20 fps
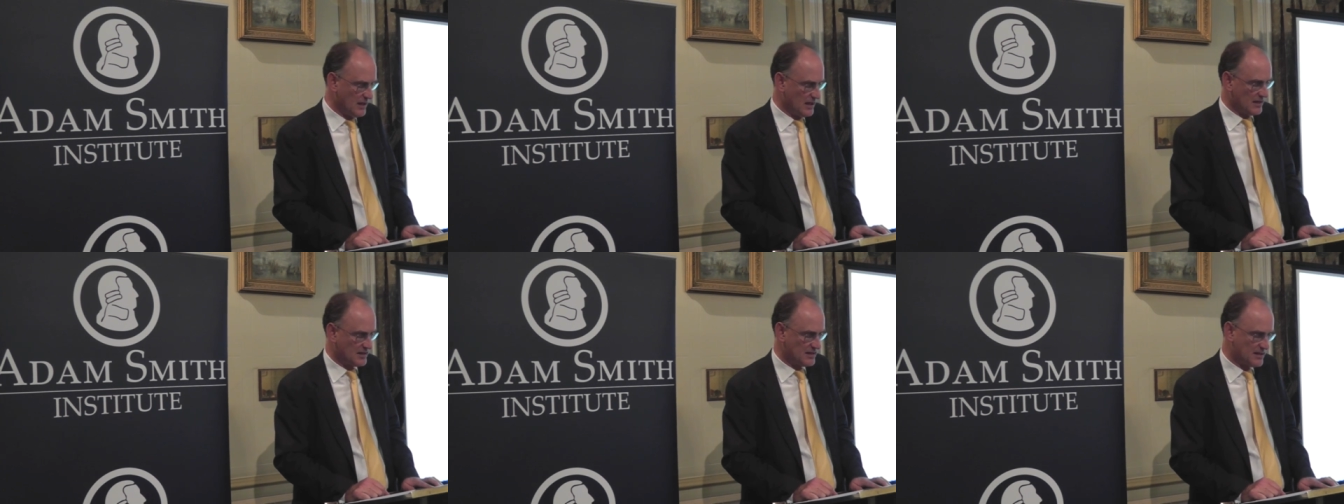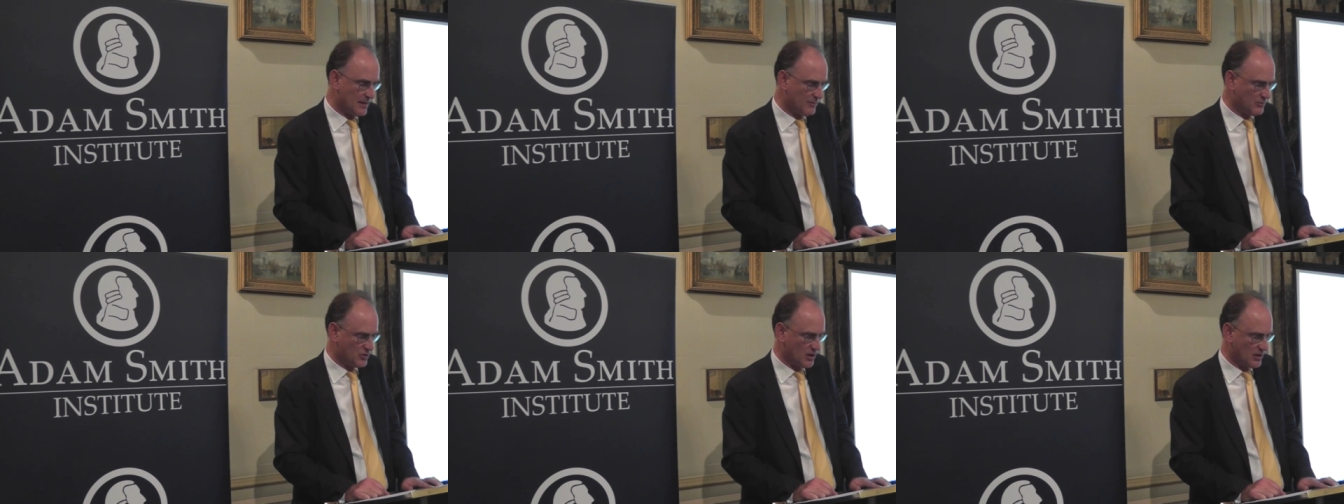a
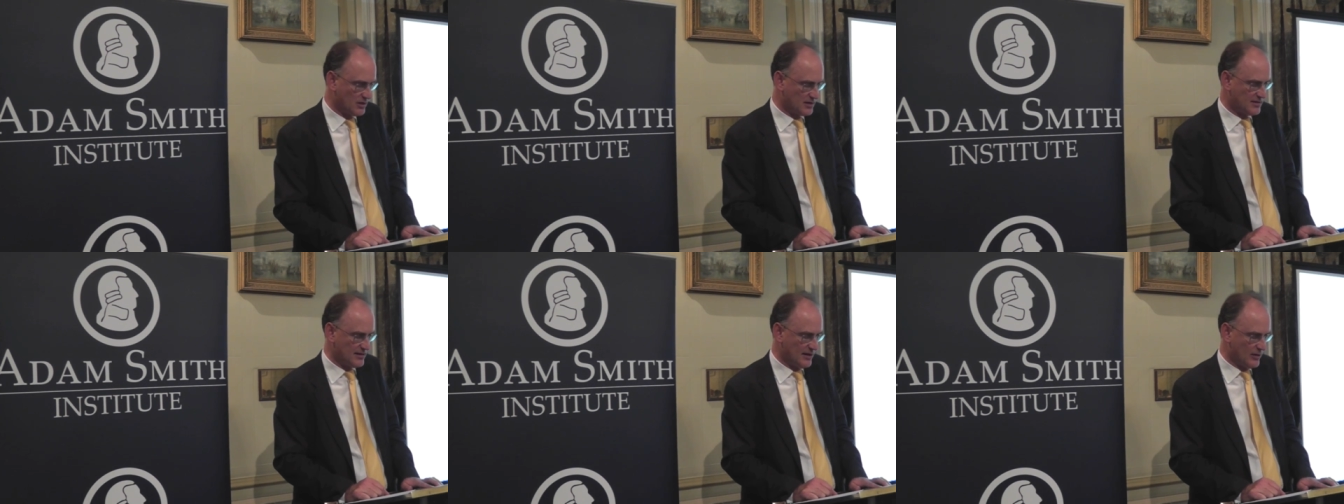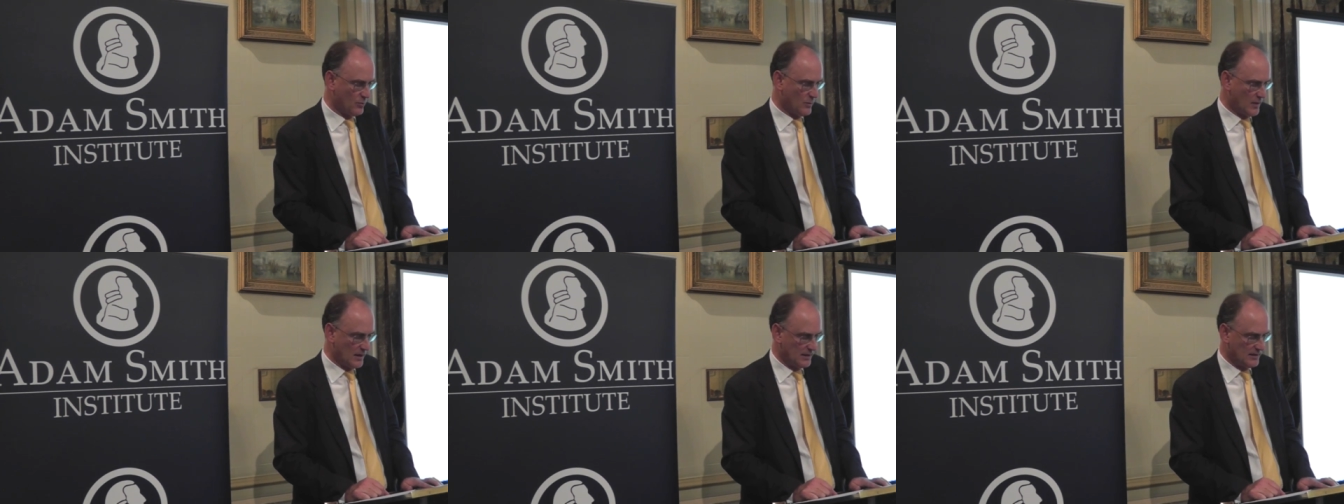subject
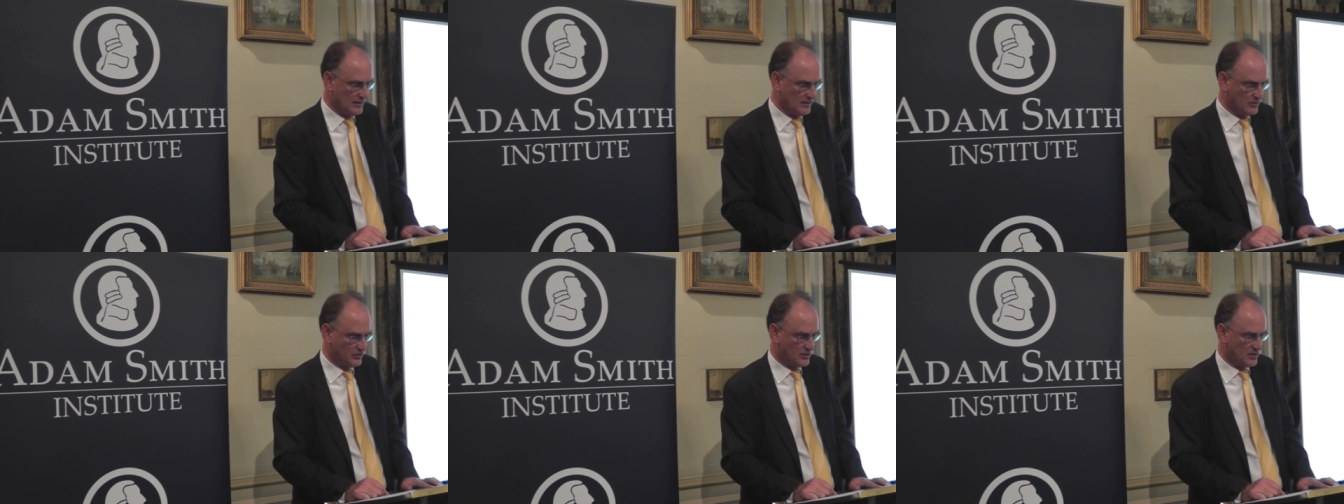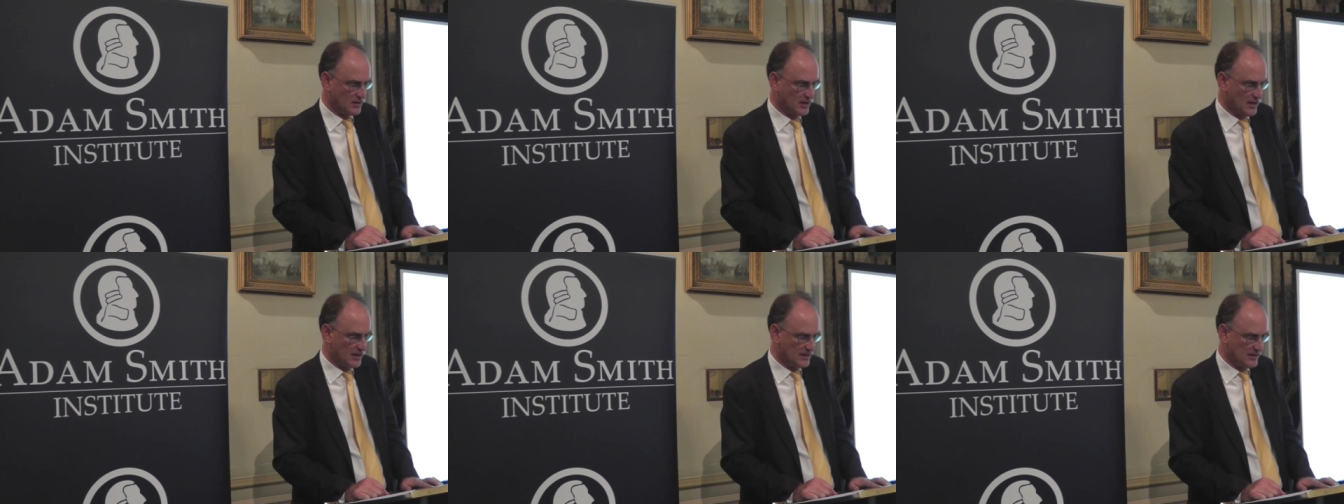so well
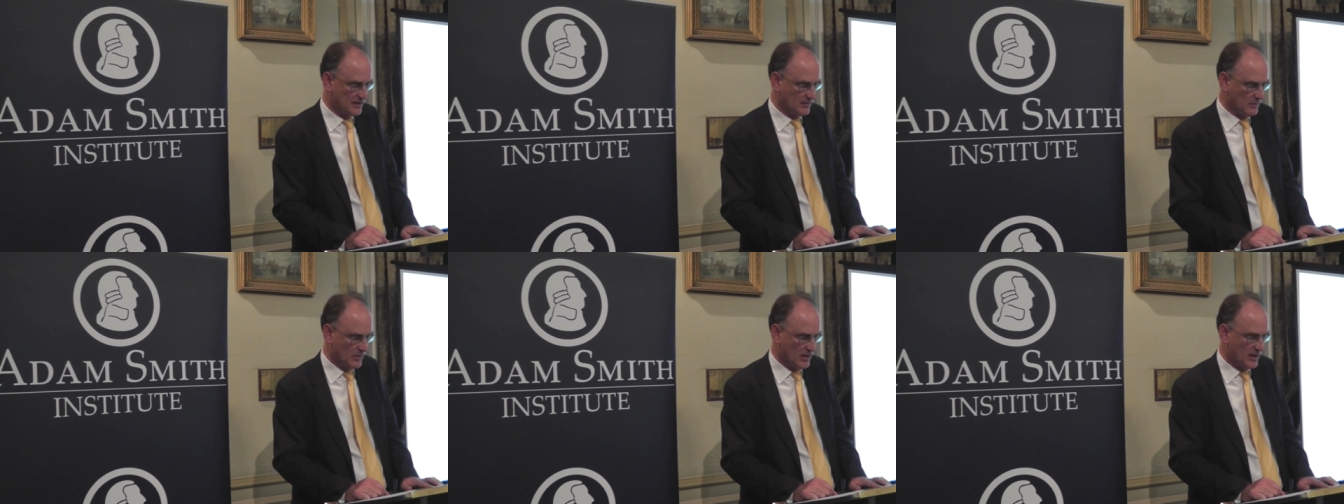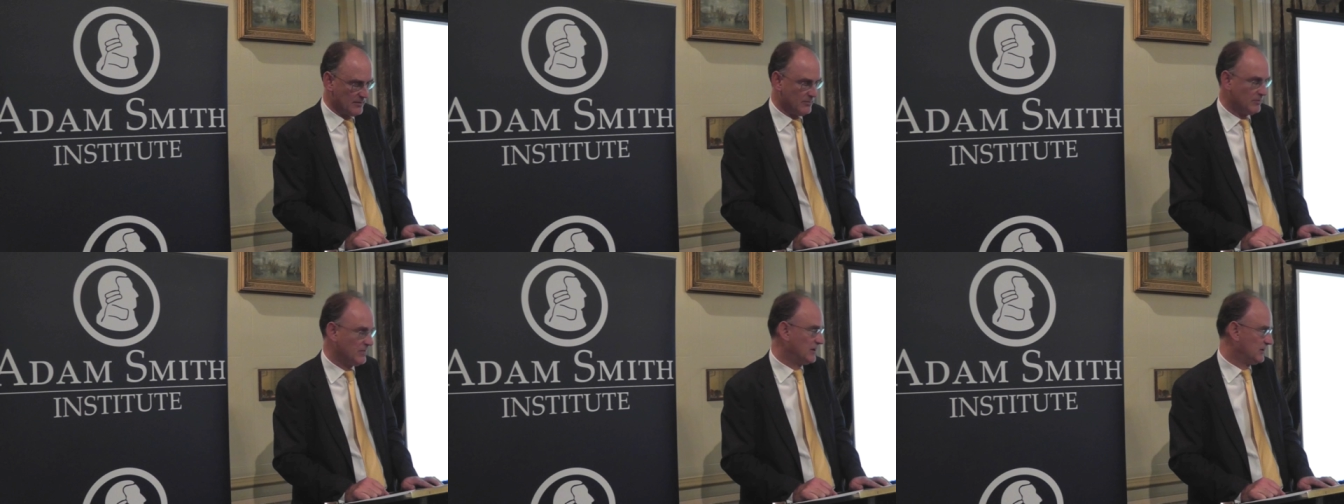elucidated
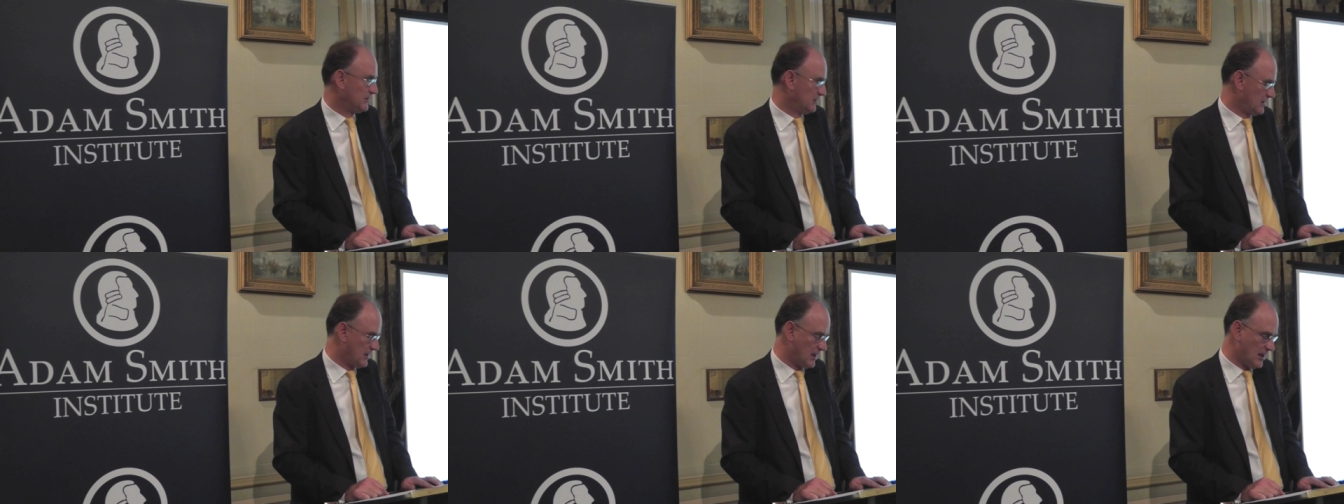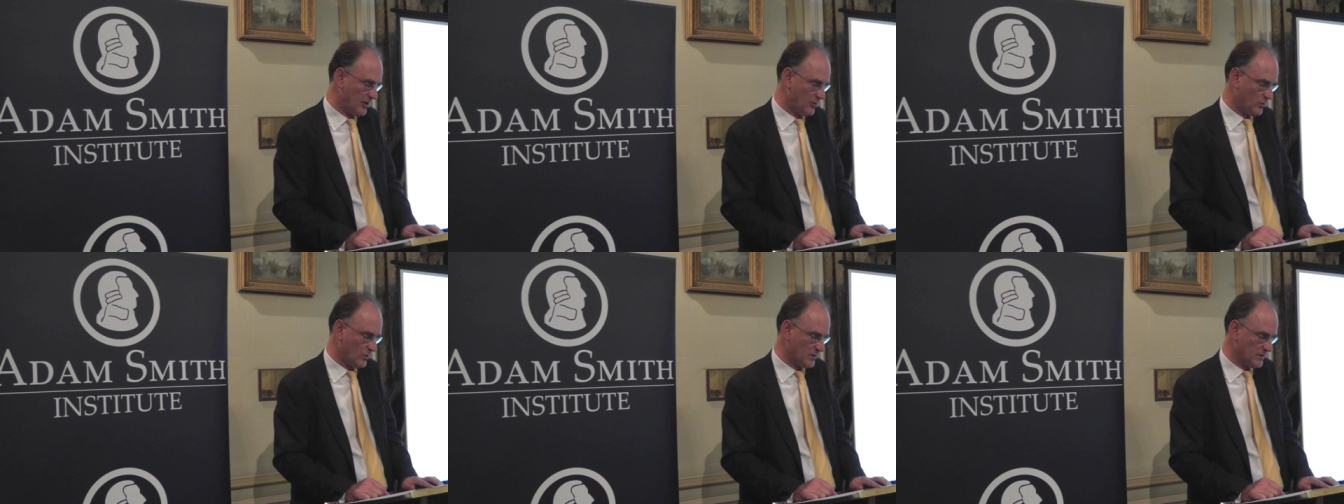by Milne
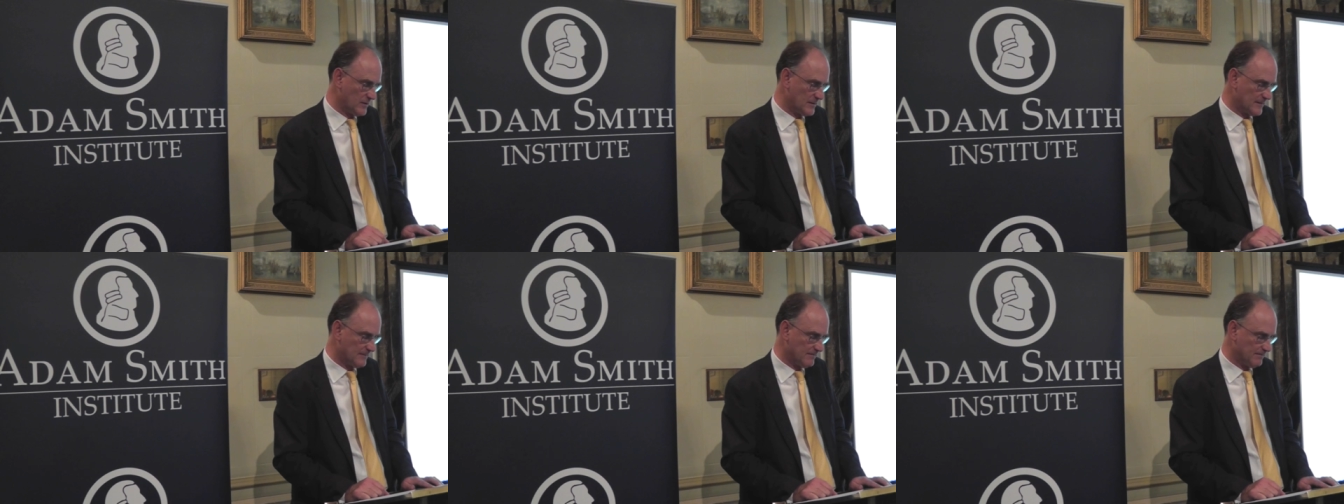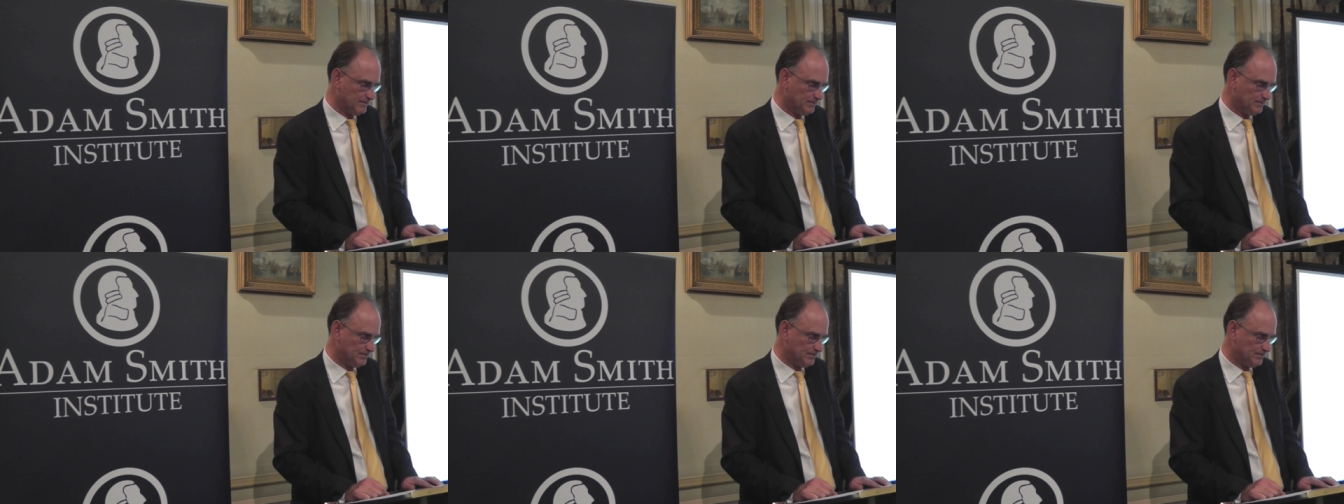Edwards.